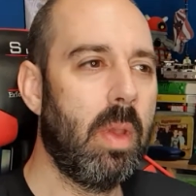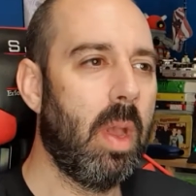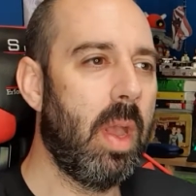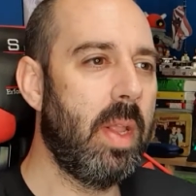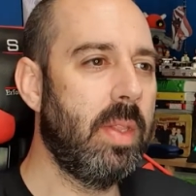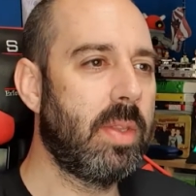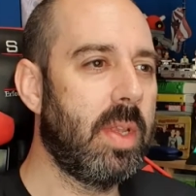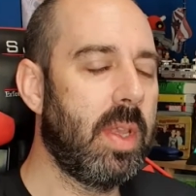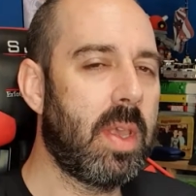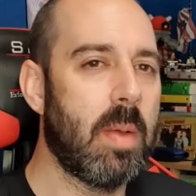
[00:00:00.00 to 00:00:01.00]
And
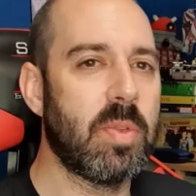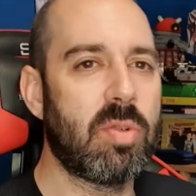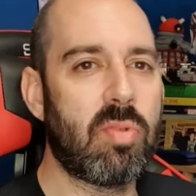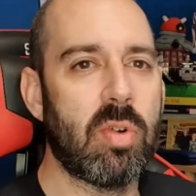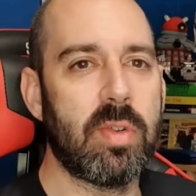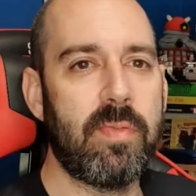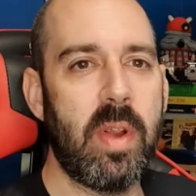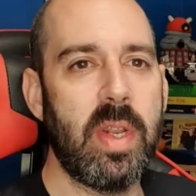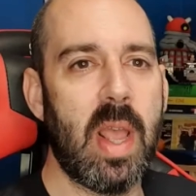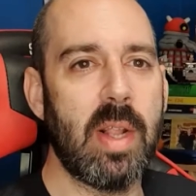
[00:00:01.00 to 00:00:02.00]
it comes across
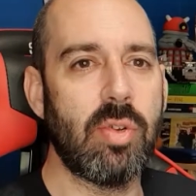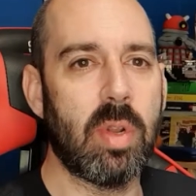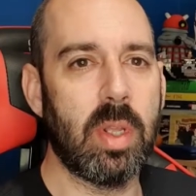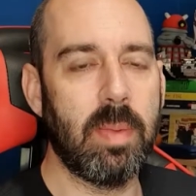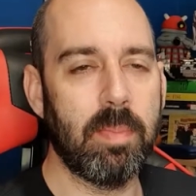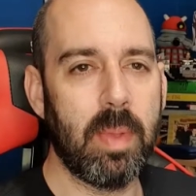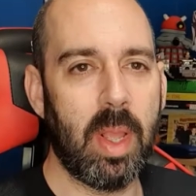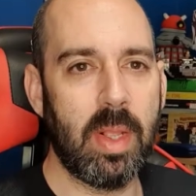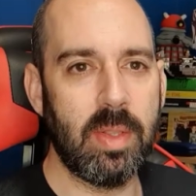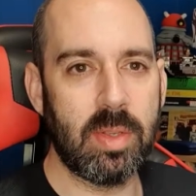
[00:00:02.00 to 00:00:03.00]
very naturally.
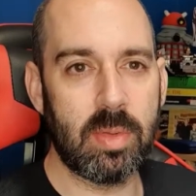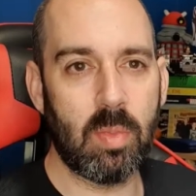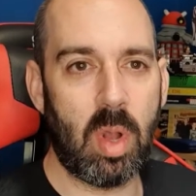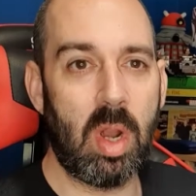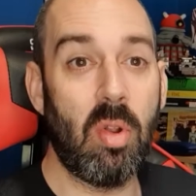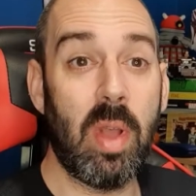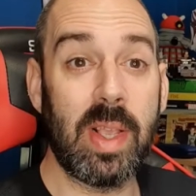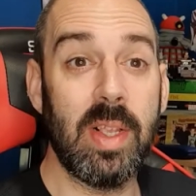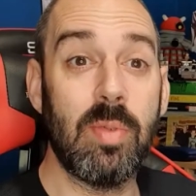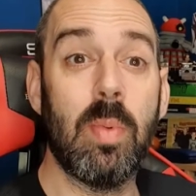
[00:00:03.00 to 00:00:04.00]
And what I
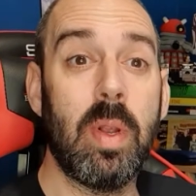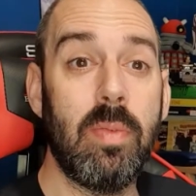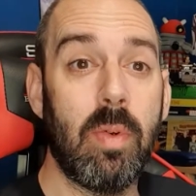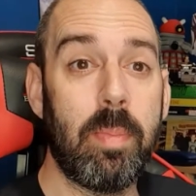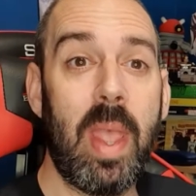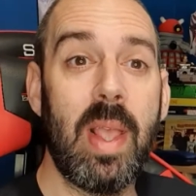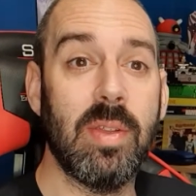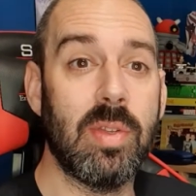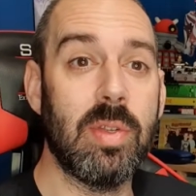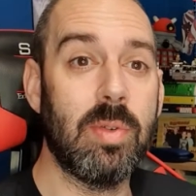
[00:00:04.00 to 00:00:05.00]
like is what he
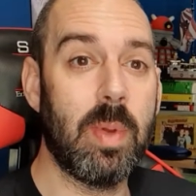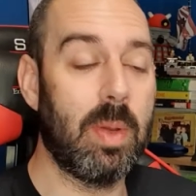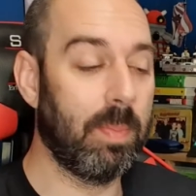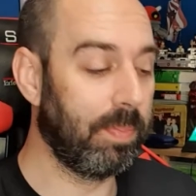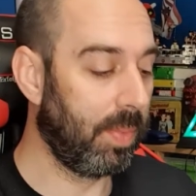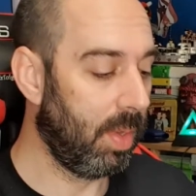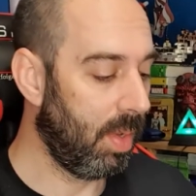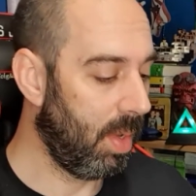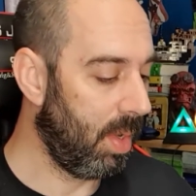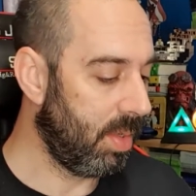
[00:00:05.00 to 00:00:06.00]
repairs as well.
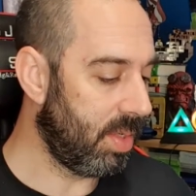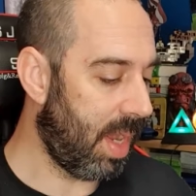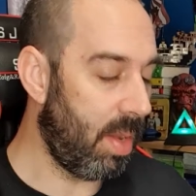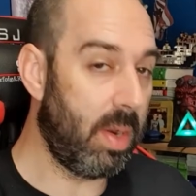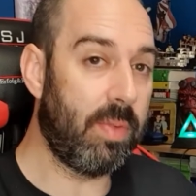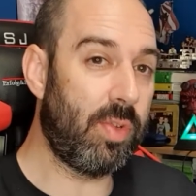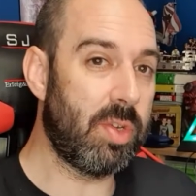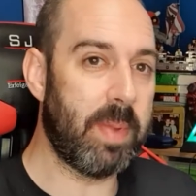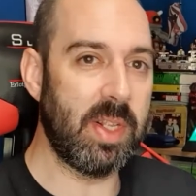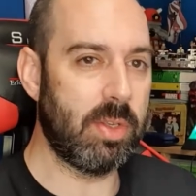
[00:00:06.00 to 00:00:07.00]
So, and I've
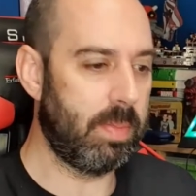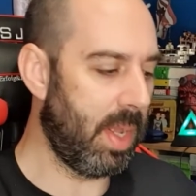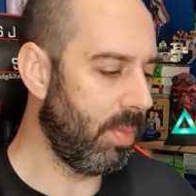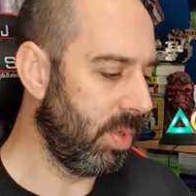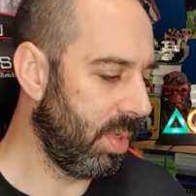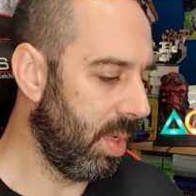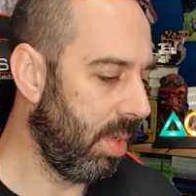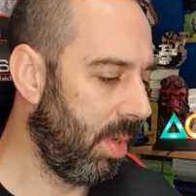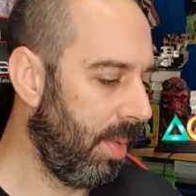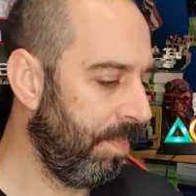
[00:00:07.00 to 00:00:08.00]
just made some notes here.
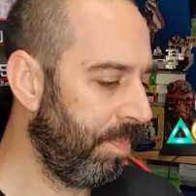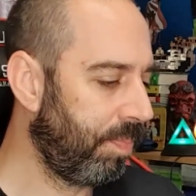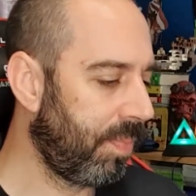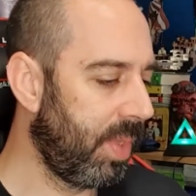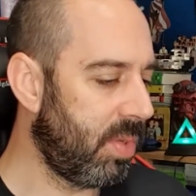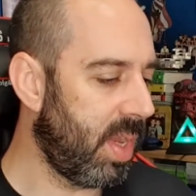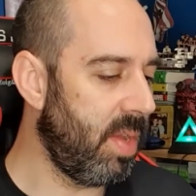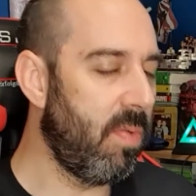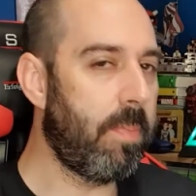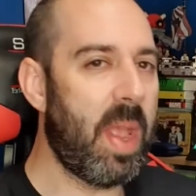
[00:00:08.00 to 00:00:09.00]
So he
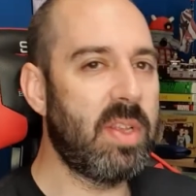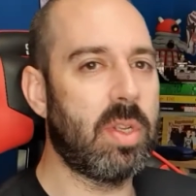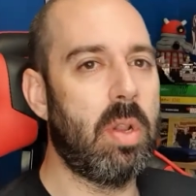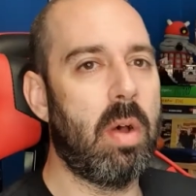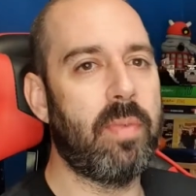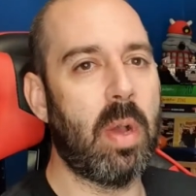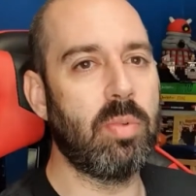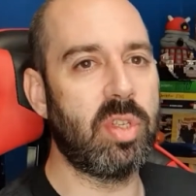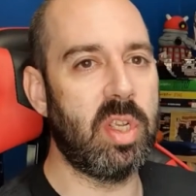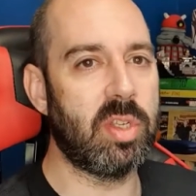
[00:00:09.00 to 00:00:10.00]
repairs a lot of
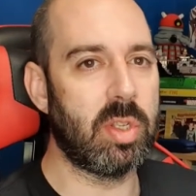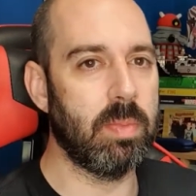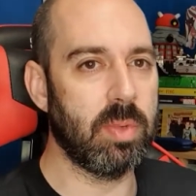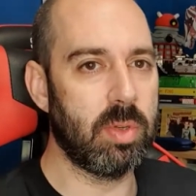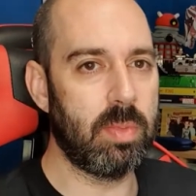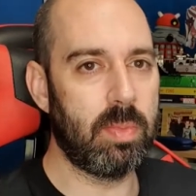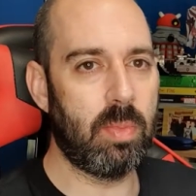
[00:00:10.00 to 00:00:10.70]
old systems.